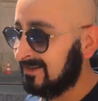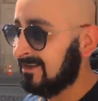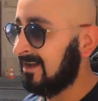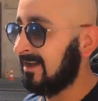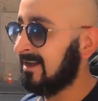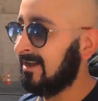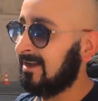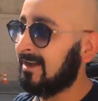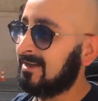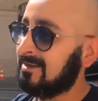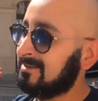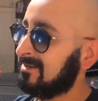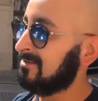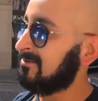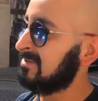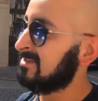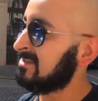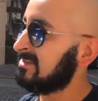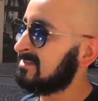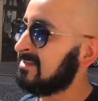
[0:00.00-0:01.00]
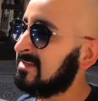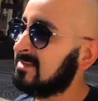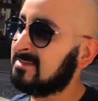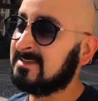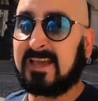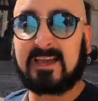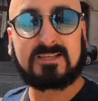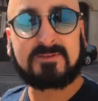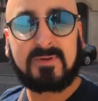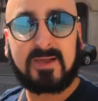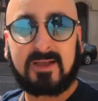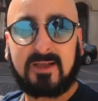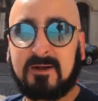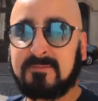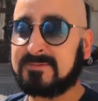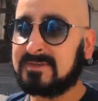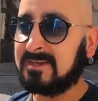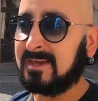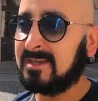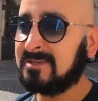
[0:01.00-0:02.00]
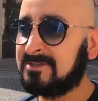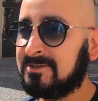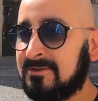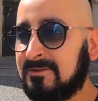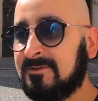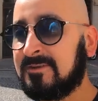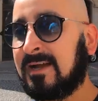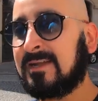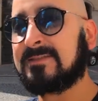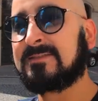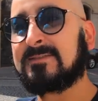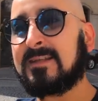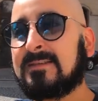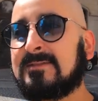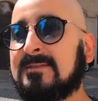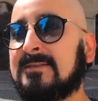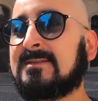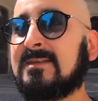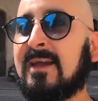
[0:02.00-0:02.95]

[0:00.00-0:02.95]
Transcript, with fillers: Uh, you know when they say the tax man comes and gets you, that's that's this